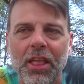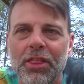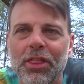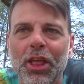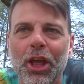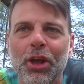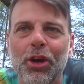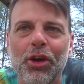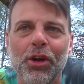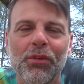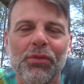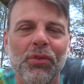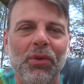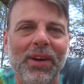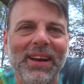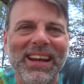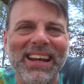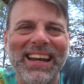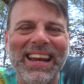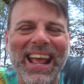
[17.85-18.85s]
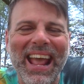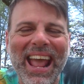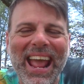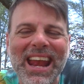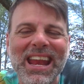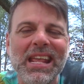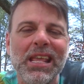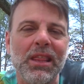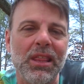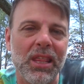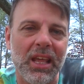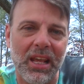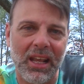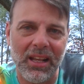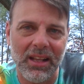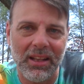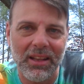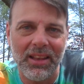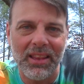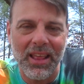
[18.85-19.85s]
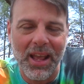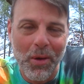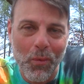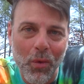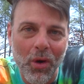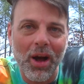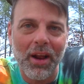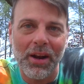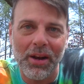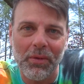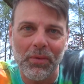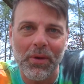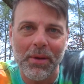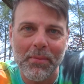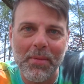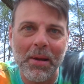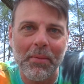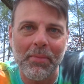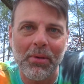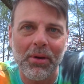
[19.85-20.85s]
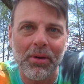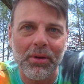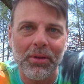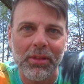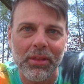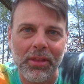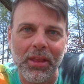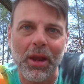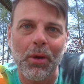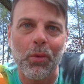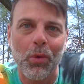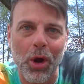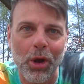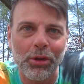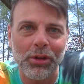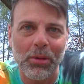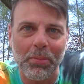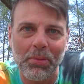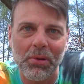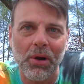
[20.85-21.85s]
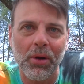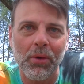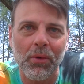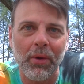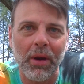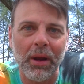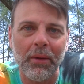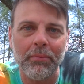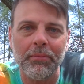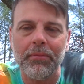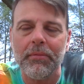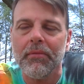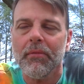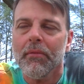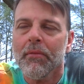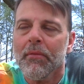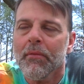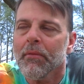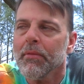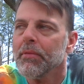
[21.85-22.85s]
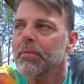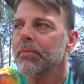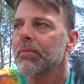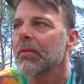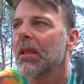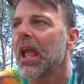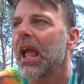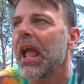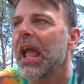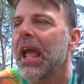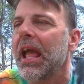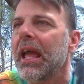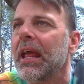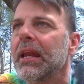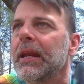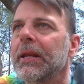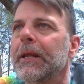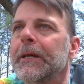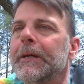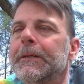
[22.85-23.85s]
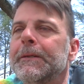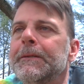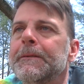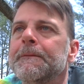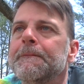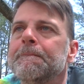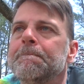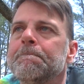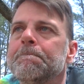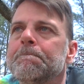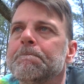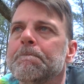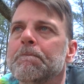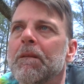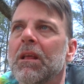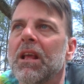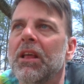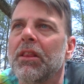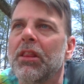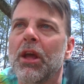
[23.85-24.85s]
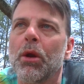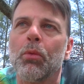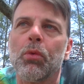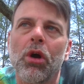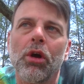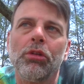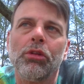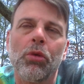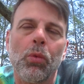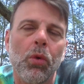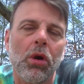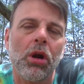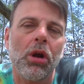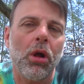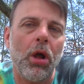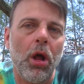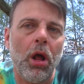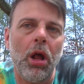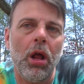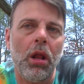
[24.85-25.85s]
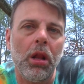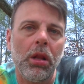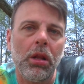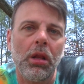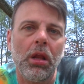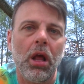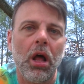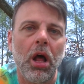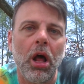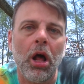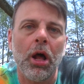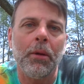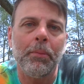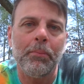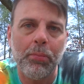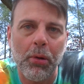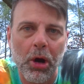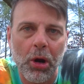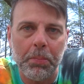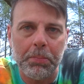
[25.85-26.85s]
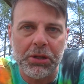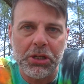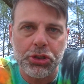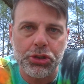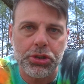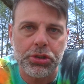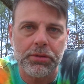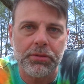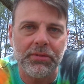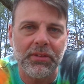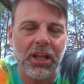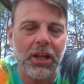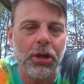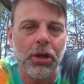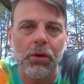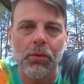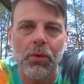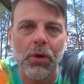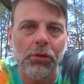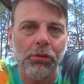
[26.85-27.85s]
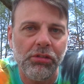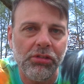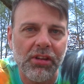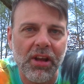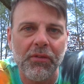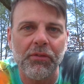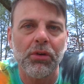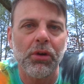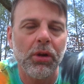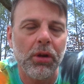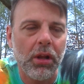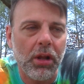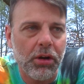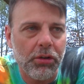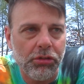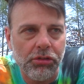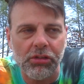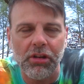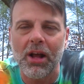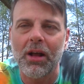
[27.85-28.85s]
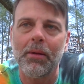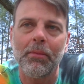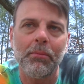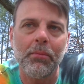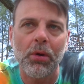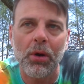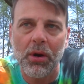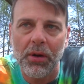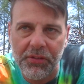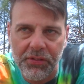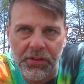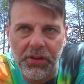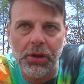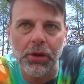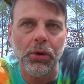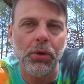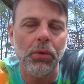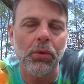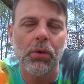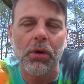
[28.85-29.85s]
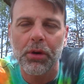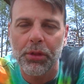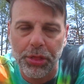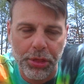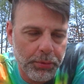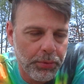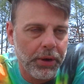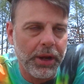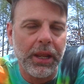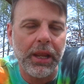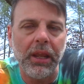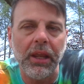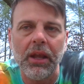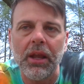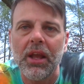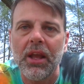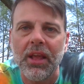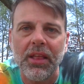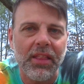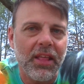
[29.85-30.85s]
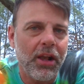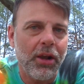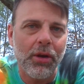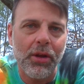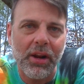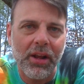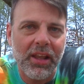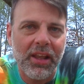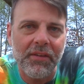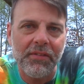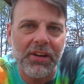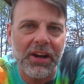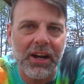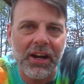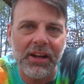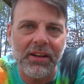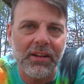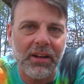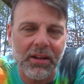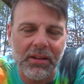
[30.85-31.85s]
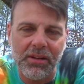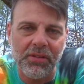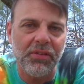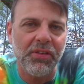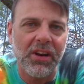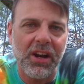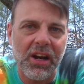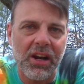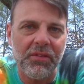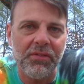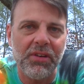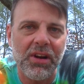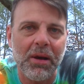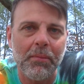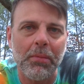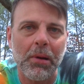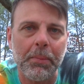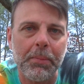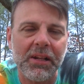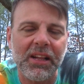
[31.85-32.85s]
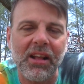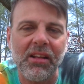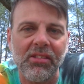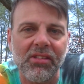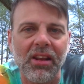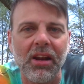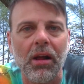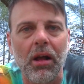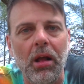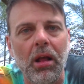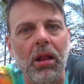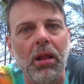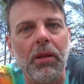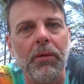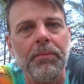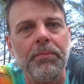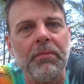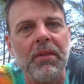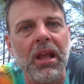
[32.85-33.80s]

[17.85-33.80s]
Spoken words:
They could have written anything they wanted. Remember, they wrote the program, and they wrote the word all on purpose. They could have wrote several or some or a few or three. They could have given it a definitive number, but they said all.